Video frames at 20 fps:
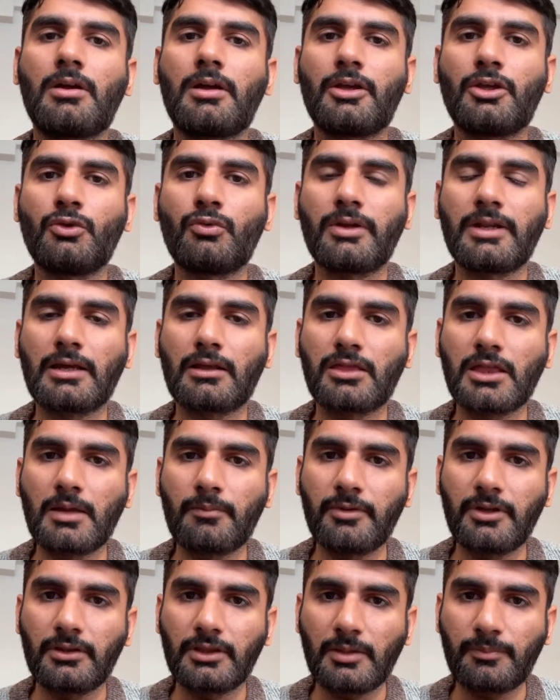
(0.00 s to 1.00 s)
You are
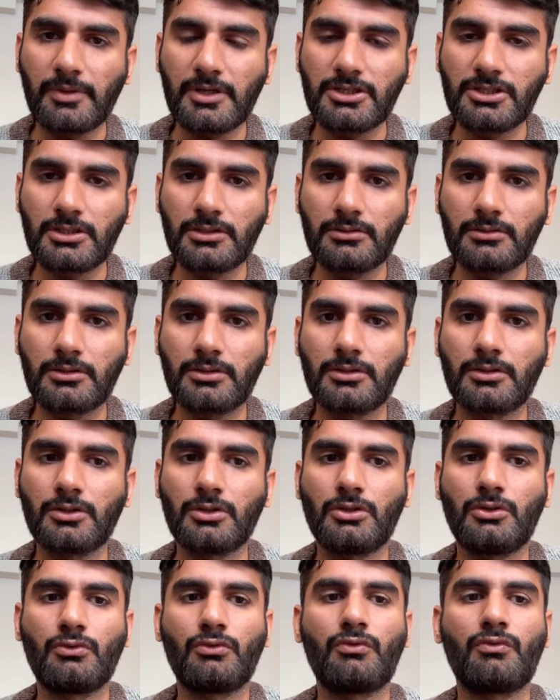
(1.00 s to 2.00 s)
examining the patient,
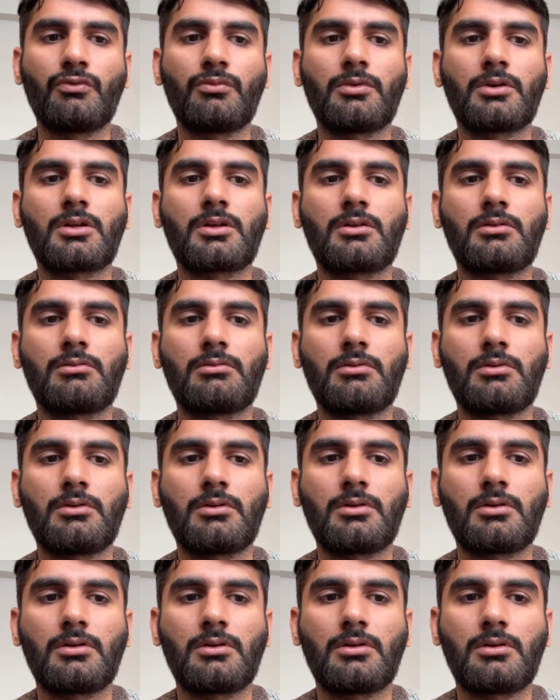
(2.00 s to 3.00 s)
you
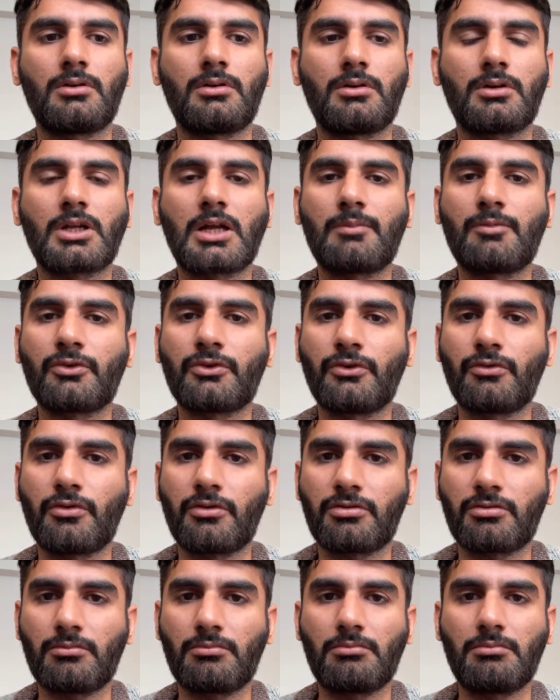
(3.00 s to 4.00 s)
come
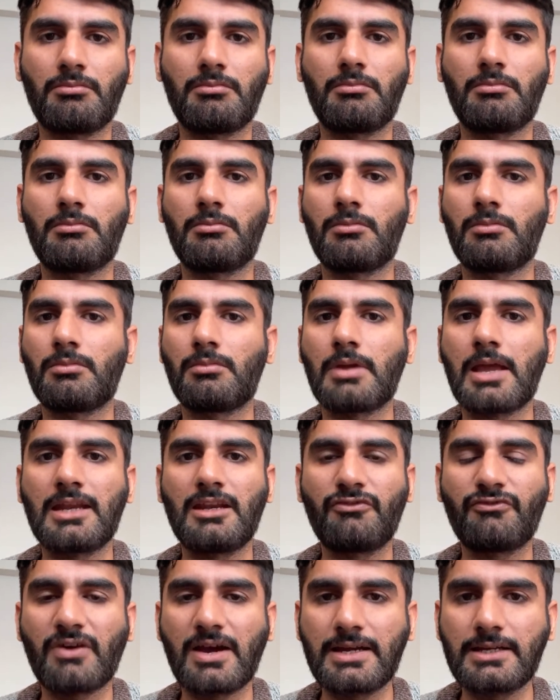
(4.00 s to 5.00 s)
across any
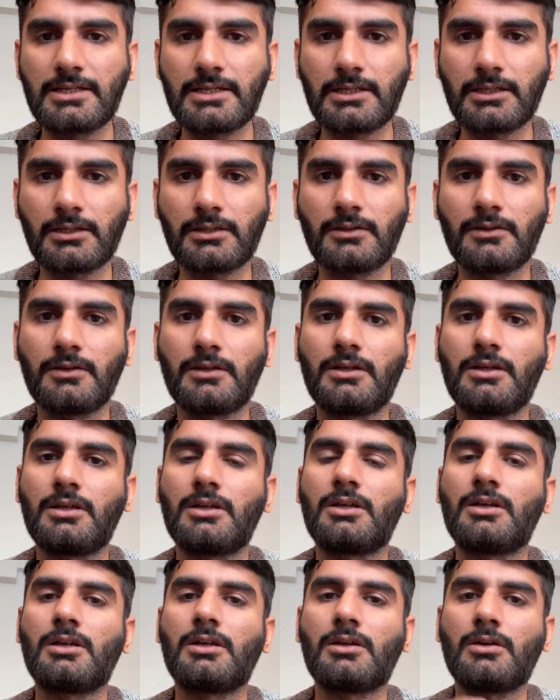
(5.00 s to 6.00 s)
finding,
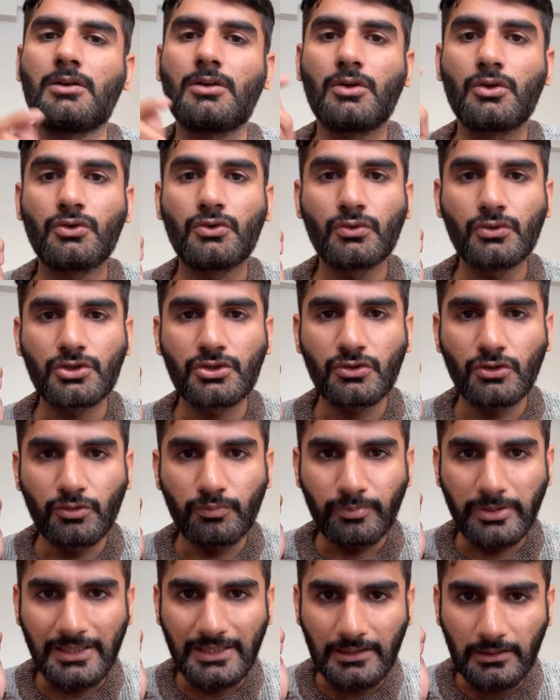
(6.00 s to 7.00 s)
you
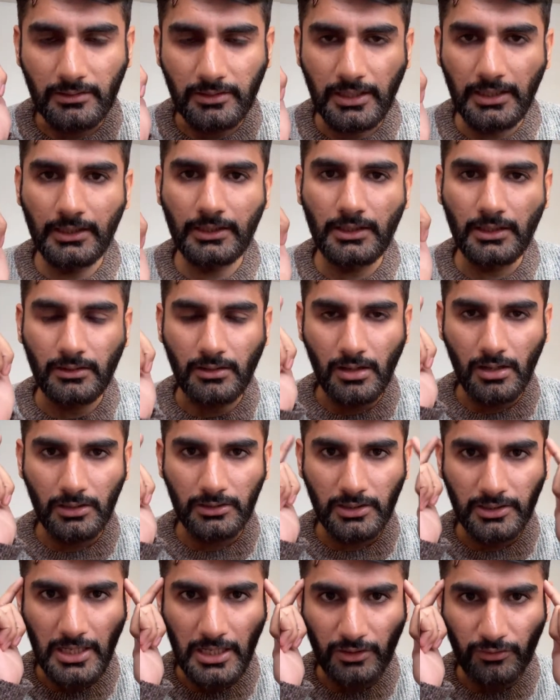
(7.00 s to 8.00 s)
should be thinking all
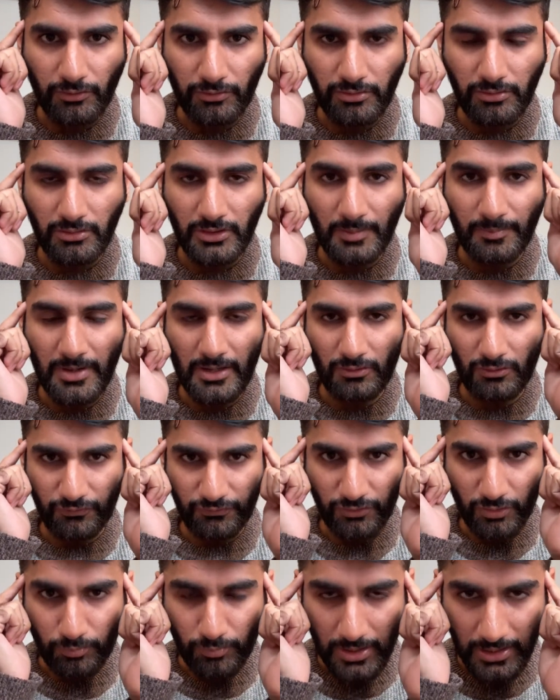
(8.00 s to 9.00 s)
the diagnosis in the back of
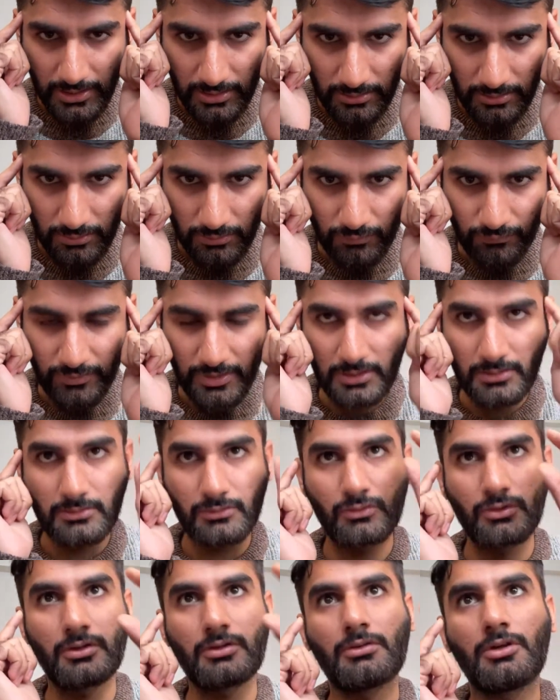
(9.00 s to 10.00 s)
your mind, what
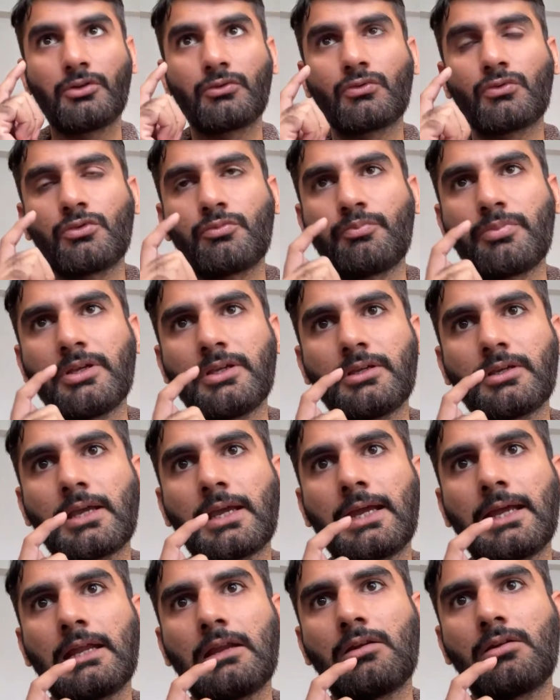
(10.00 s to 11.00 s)
it could be.
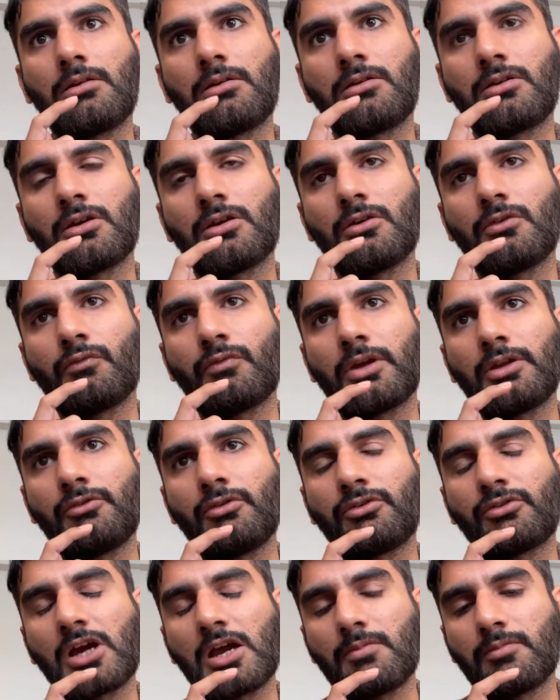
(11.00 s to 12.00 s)
And when your
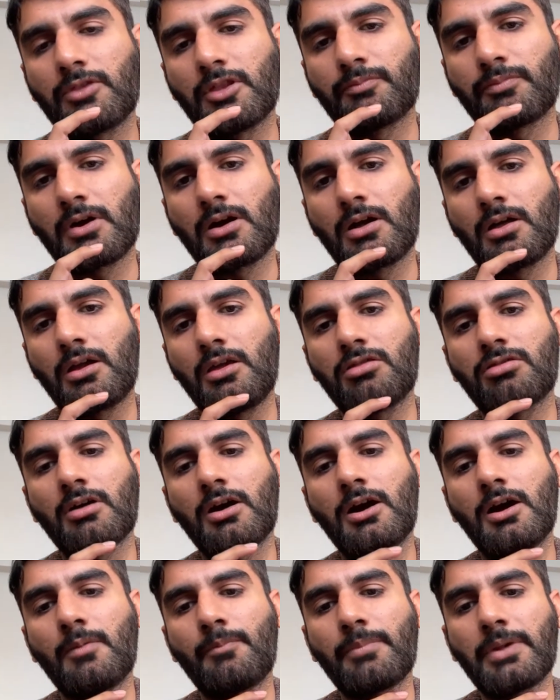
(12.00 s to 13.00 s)
time is
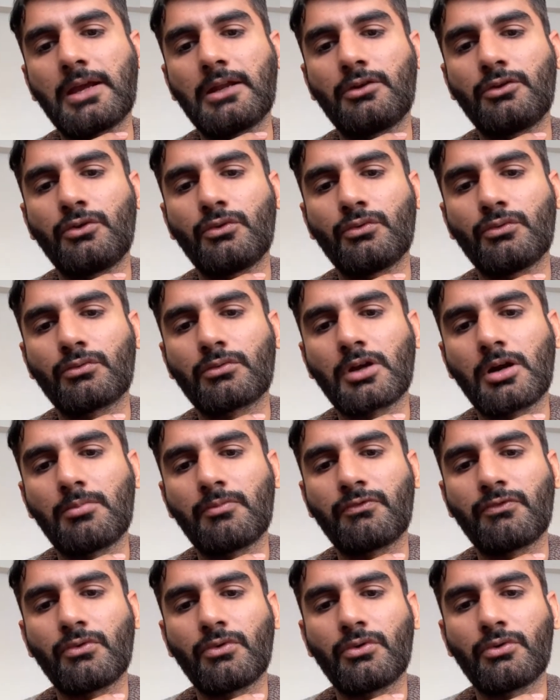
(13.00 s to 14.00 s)
up and you come
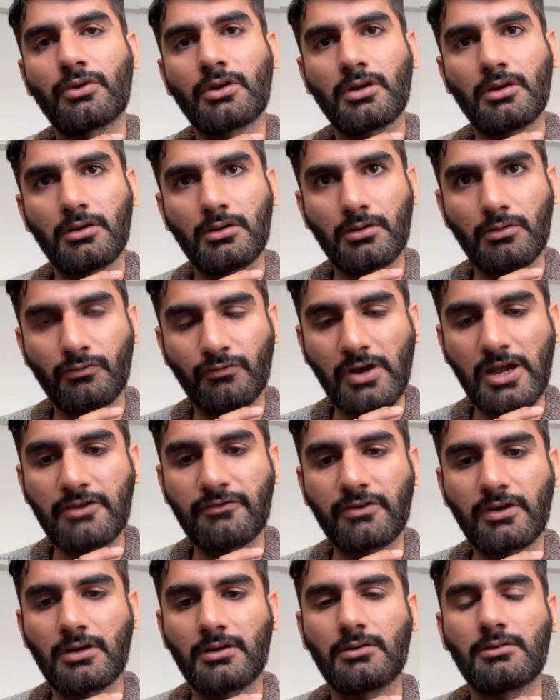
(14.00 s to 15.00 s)
for
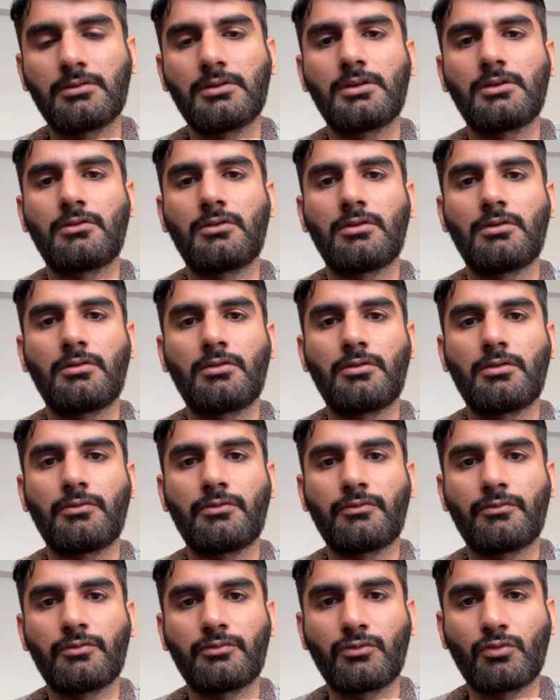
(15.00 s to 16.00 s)
viva
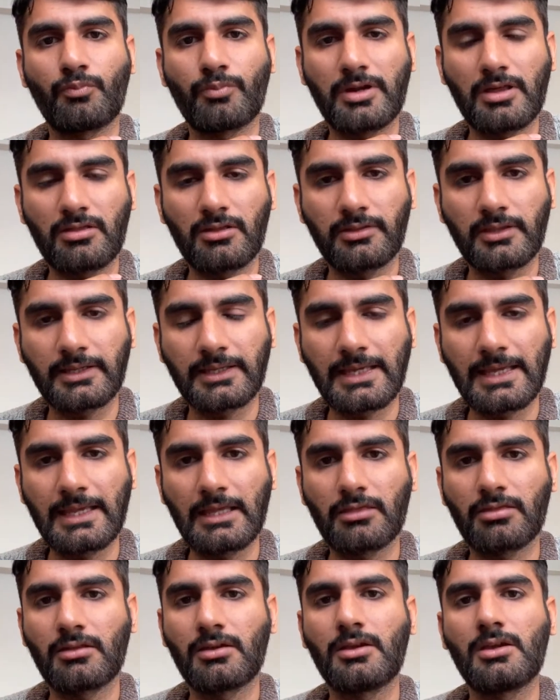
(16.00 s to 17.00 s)
to present the
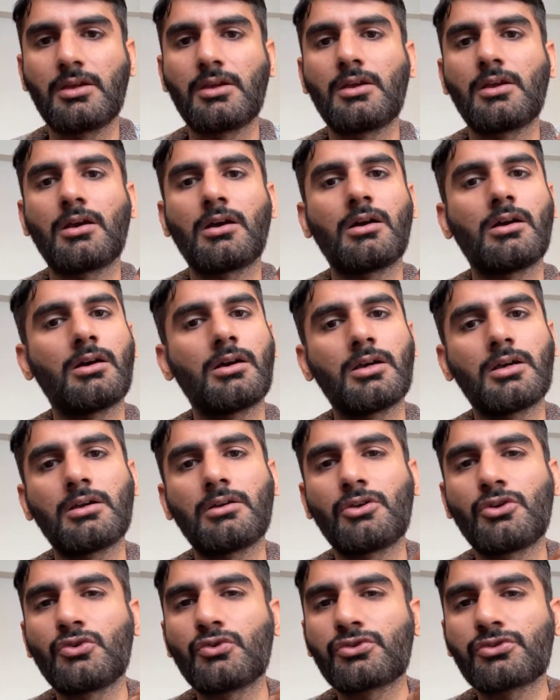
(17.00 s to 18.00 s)
case,
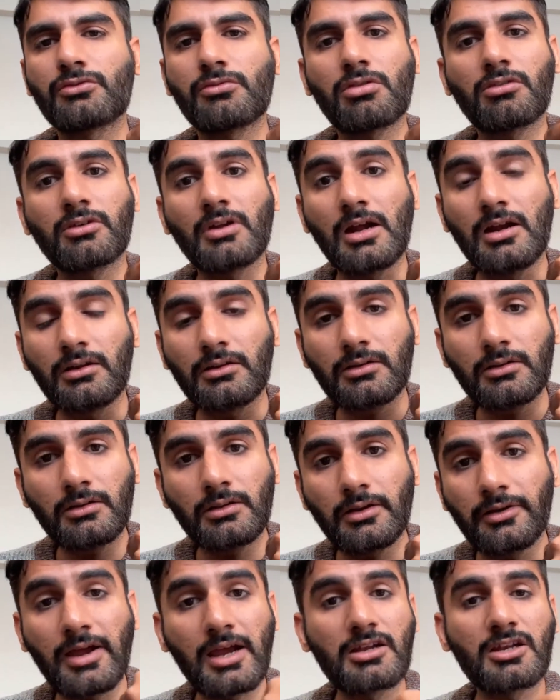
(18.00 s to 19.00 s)
you should start
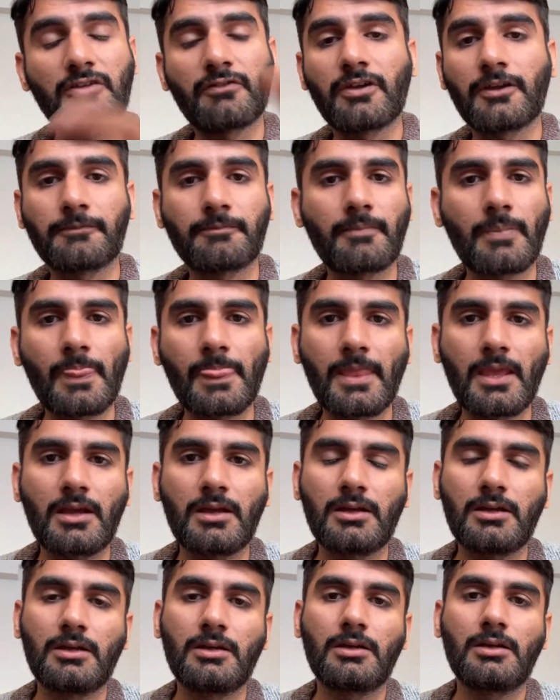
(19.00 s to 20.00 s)
right away,
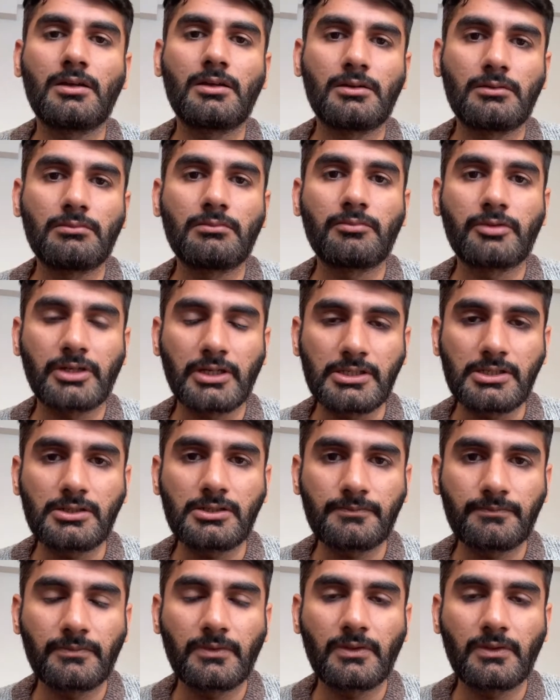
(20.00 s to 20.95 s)
right?